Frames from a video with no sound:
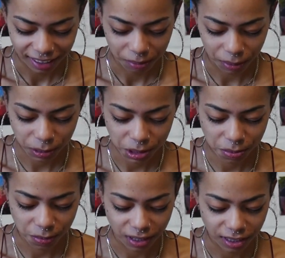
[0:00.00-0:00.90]
People just
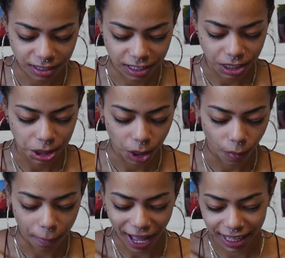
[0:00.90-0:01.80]
want to touch your
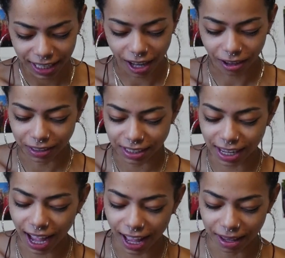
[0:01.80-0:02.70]
body all the
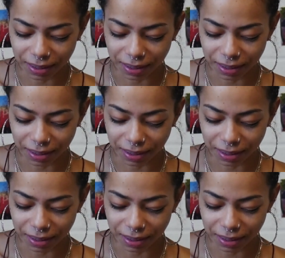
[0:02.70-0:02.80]
time,